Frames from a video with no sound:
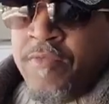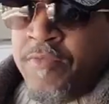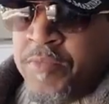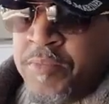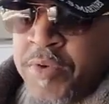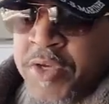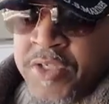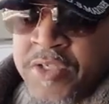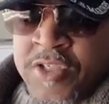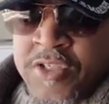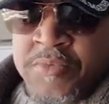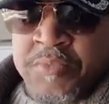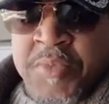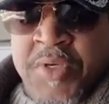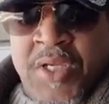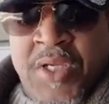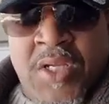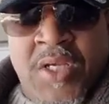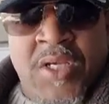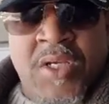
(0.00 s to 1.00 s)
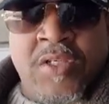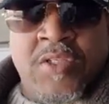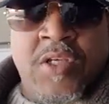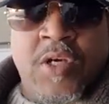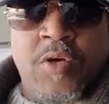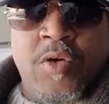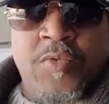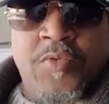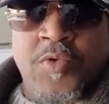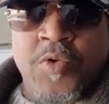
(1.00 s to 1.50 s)
business meetings,
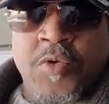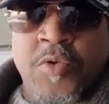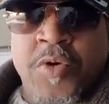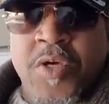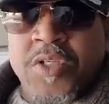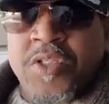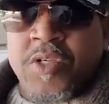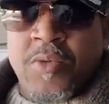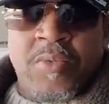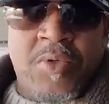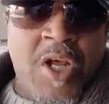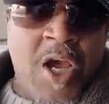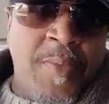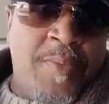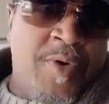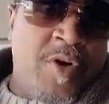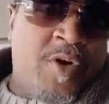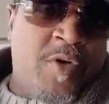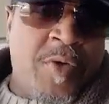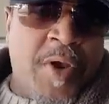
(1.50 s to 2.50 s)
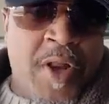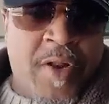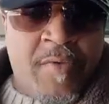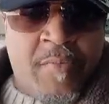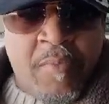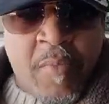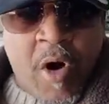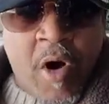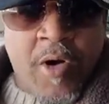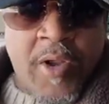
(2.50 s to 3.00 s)
or if you in some type of
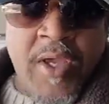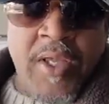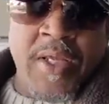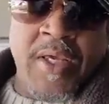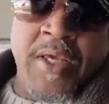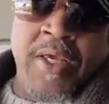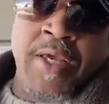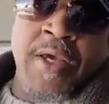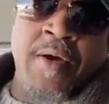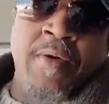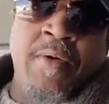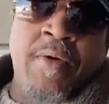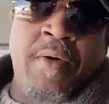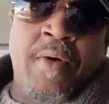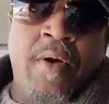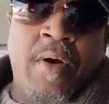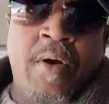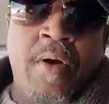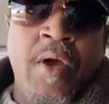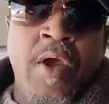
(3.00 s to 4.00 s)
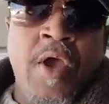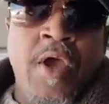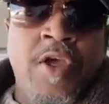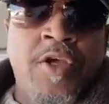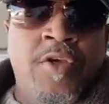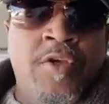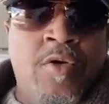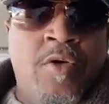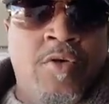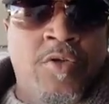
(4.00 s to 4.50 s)
creative marketing, or
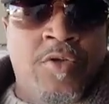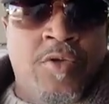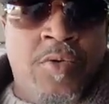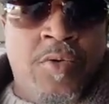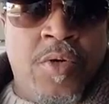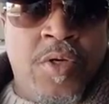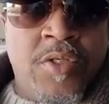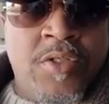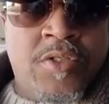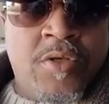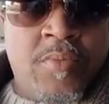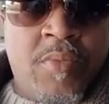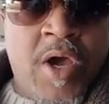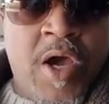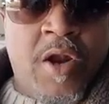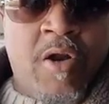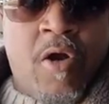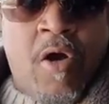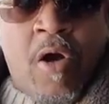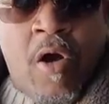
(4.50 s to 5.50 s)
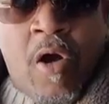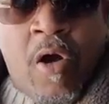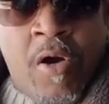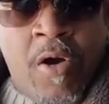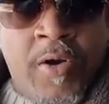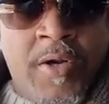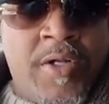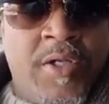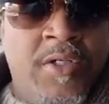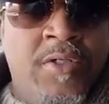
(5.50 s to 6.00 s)
you in some kind of
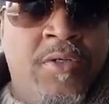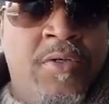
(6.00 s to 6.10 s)
art,